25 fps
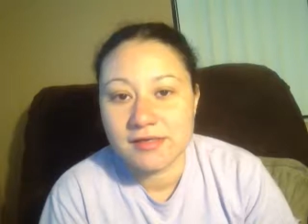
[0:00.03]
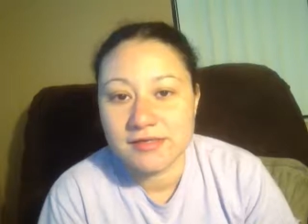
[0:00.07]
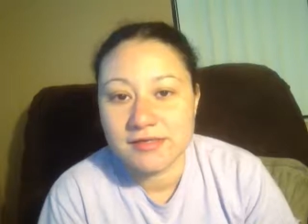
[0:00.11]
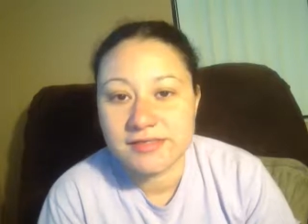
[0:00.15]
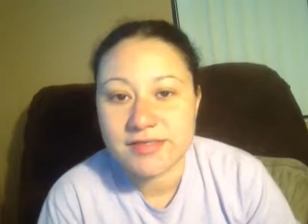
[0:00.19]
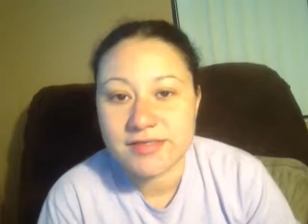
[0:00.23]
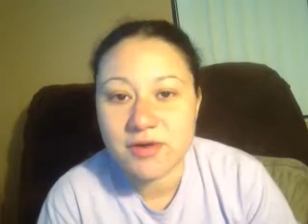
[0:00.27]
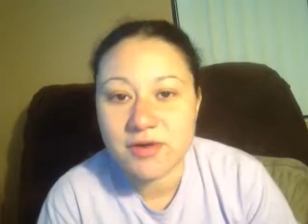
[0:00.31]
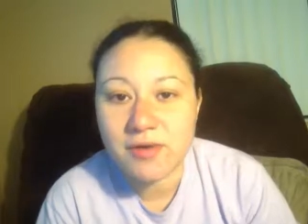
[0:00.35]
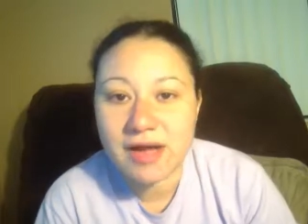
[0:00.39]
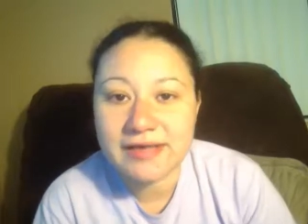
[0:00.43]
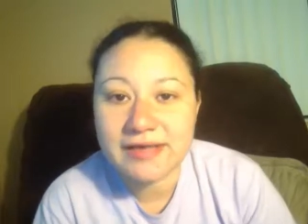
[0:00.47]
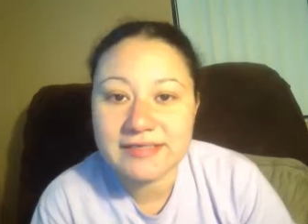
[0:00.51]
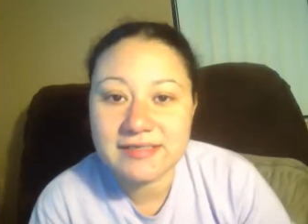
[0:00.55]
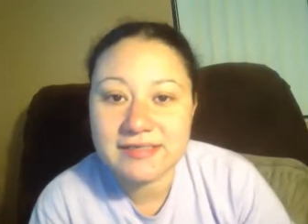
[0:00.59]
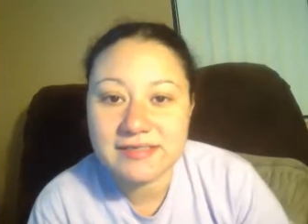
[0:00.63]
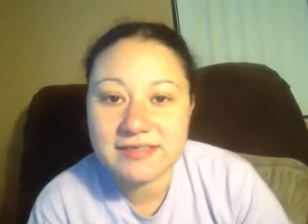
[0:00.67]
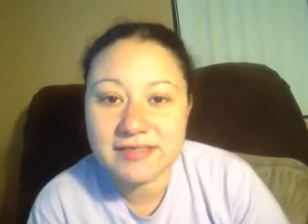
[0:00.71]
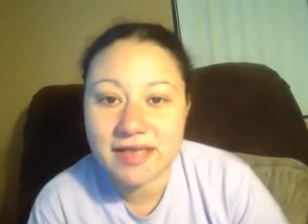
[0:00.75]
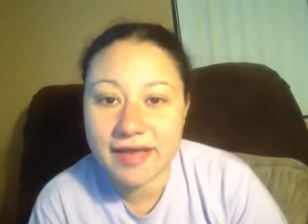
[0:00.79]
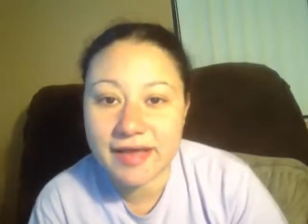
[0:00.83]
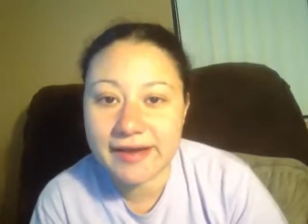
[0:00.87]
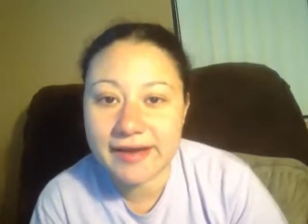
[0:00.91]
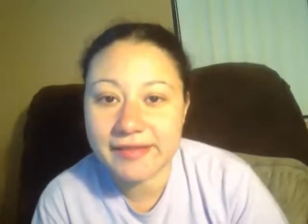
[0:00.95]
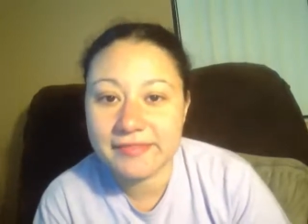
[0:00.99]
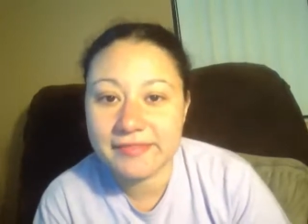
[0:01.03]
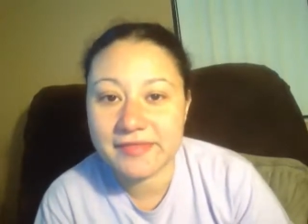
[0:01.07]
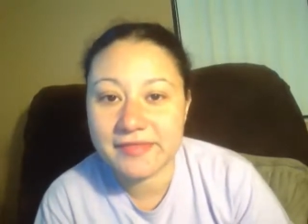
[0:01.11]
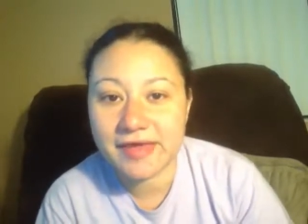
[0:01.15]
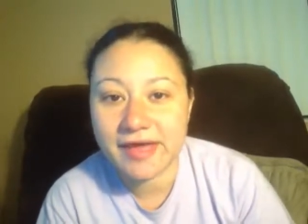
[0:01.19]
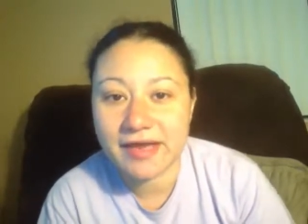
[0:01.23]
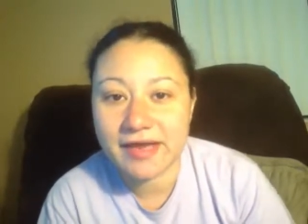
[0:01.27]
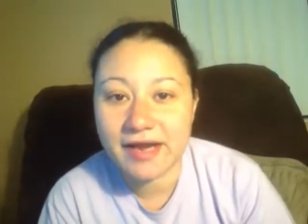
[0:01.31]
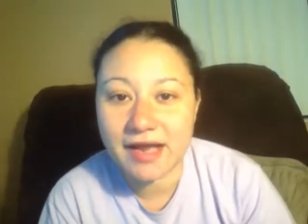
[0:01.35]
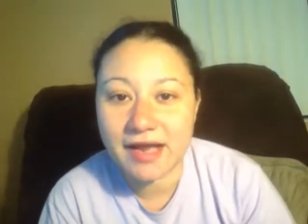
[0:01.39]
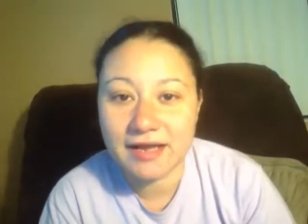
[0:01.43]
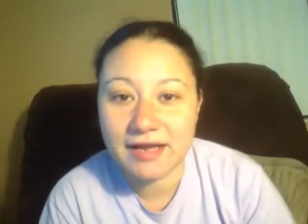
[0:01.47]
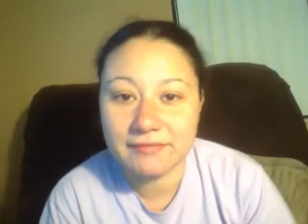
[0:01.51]
So I decided
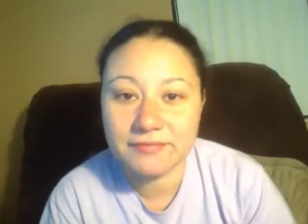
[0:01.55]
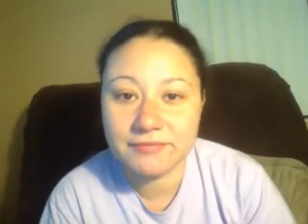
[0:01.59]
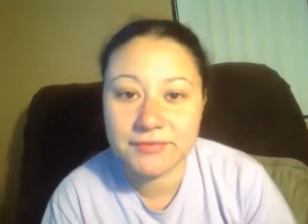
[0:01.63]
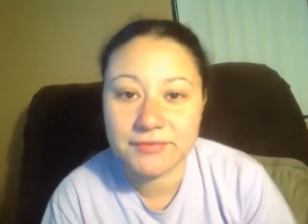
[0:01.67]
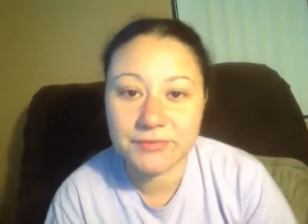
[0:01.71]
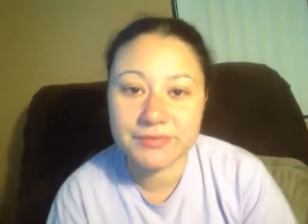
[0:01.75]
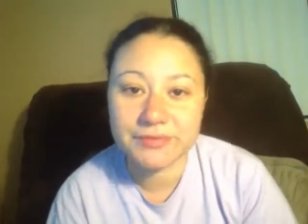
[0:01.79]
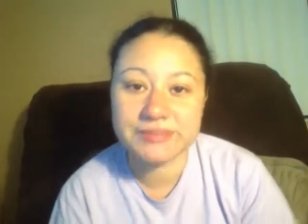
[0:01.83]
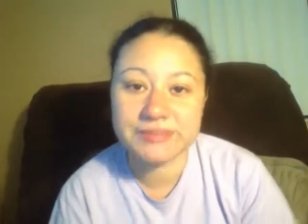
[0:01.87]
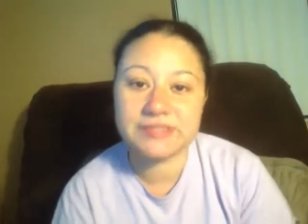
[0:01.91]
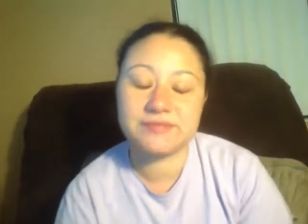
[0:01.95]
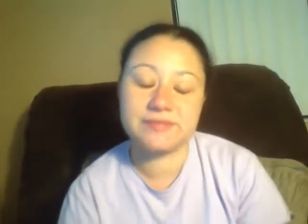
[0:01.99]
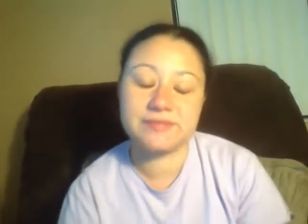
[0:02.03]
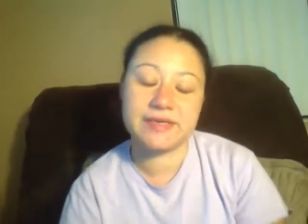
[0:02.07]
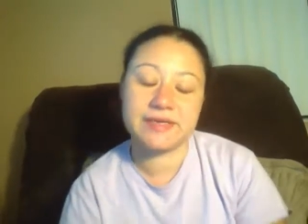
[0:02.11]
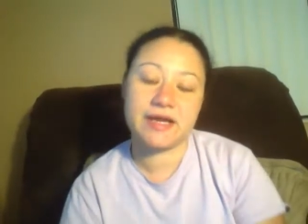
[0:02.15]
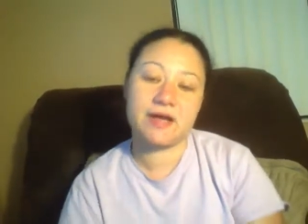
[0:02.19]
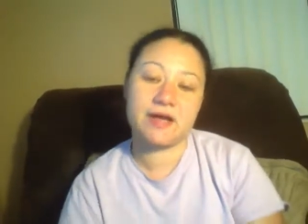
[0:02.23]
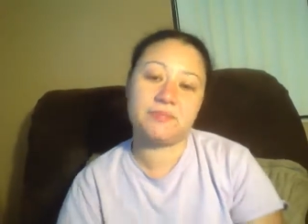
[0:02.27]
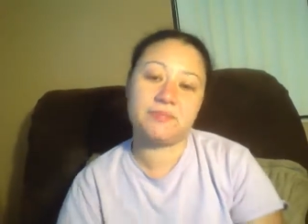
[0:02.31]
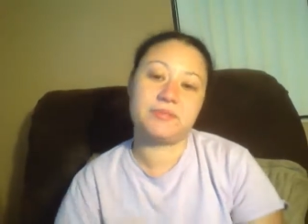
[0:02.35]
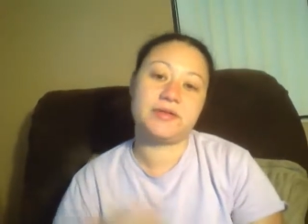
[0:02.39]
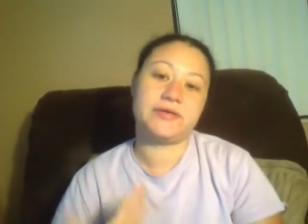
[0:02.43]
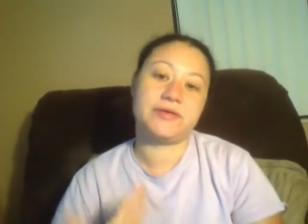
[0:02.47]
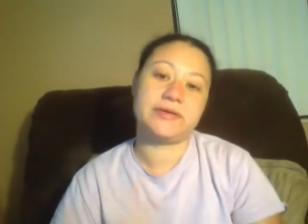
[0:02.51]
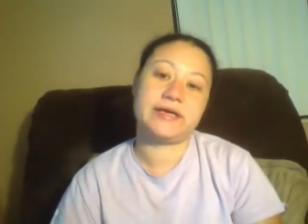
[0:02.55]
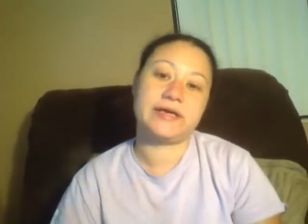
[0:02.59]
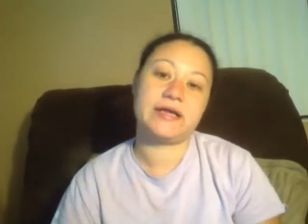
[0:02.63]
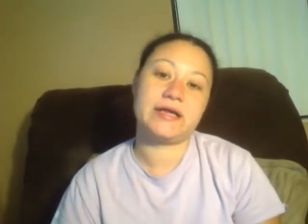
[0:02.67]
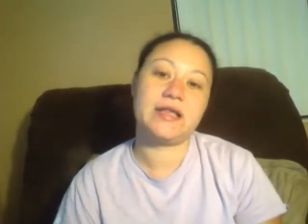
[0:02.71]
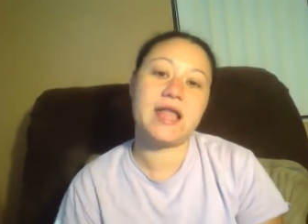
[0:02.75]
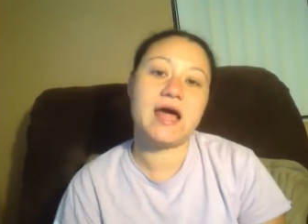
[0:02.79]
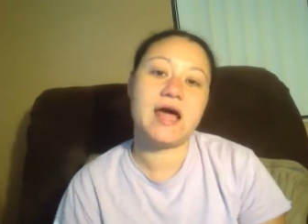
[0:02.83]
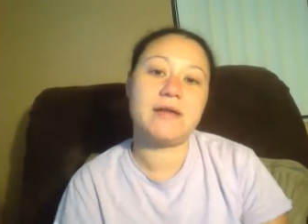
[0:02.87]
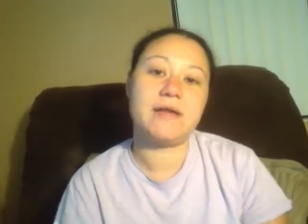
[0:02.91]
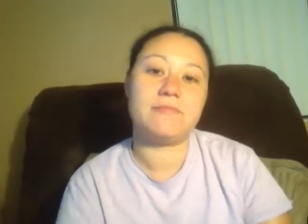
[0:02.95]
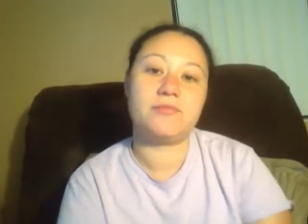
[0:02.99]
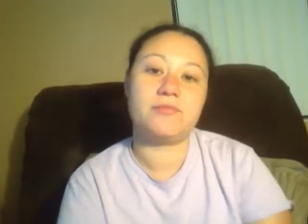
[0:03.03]
that I'm going to be uploading
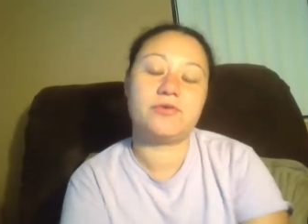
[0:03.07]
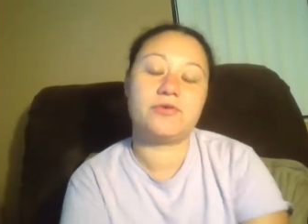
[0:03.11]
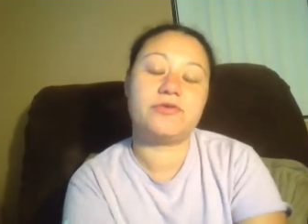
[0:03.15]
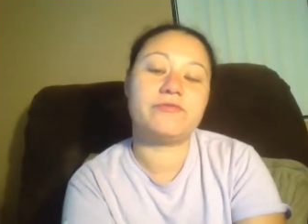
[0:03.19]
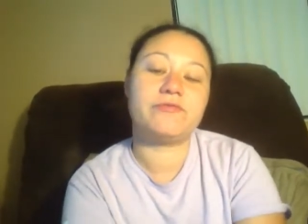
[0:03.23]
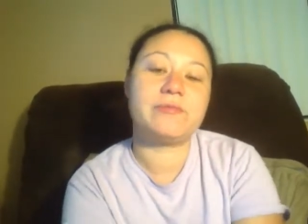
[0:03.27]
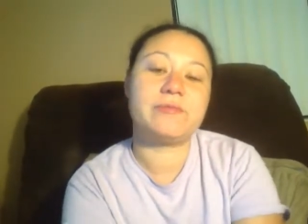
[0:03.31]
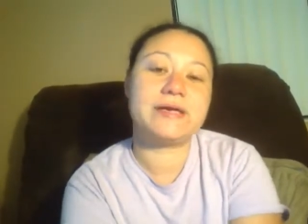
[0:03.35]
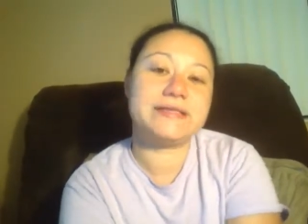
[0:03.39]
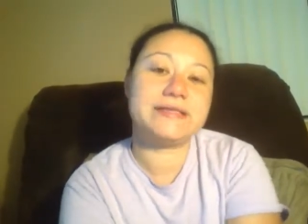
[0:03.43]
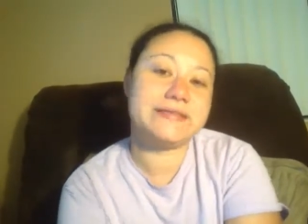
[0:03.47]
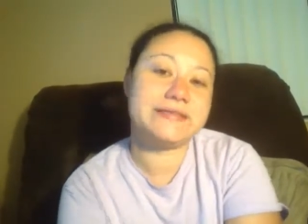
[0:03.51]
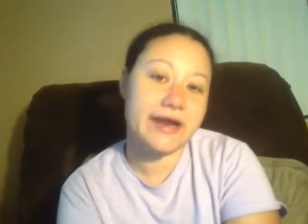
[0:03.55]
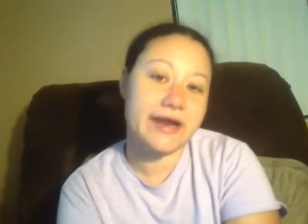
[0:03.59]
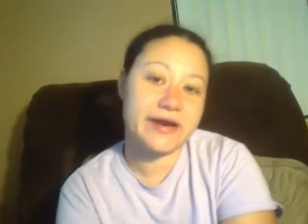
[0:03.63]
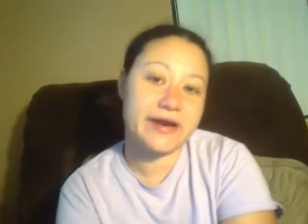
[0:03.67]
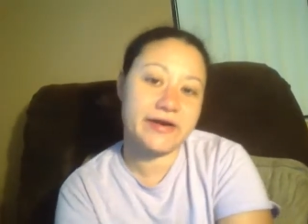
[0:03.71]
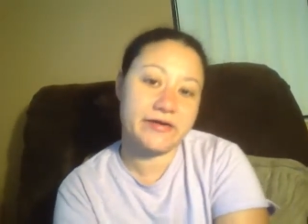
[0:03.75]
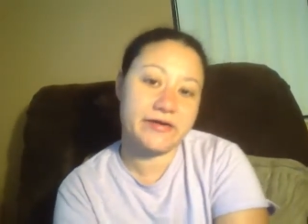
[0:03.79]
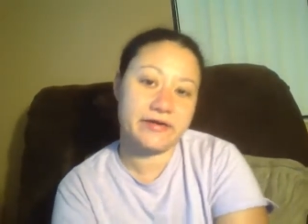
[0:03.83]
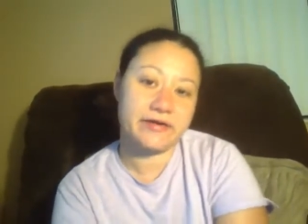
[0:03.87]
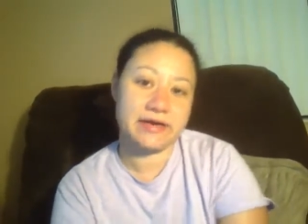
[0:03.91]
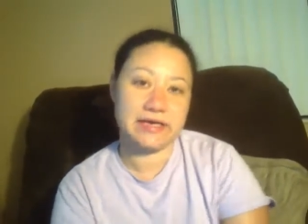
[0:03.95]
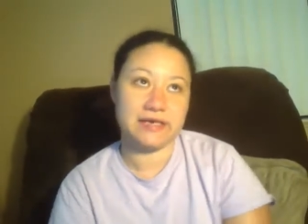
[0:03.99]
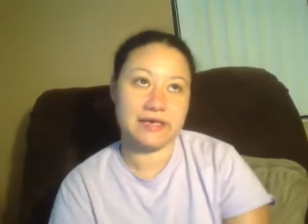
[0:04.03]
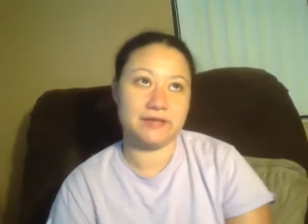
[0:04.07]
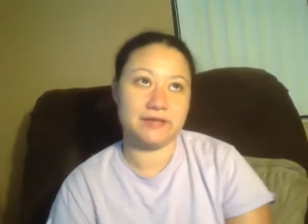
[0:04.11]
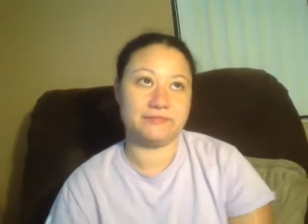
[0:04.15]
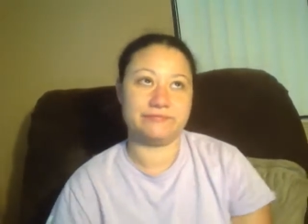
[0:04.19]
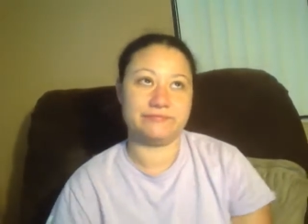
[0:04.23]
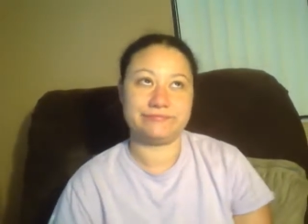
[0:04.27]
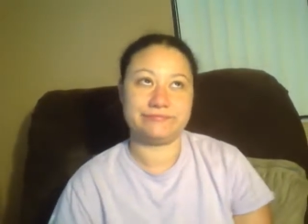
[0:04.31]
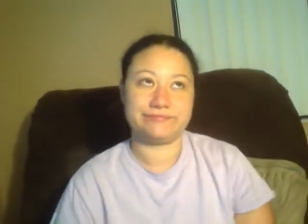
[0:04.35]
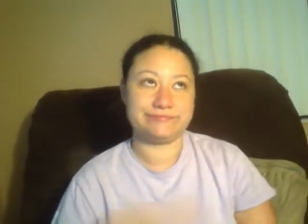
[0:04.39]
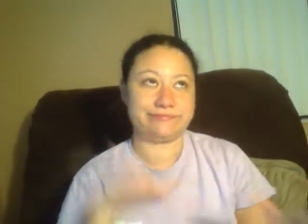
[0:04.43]
a lot more of my diary,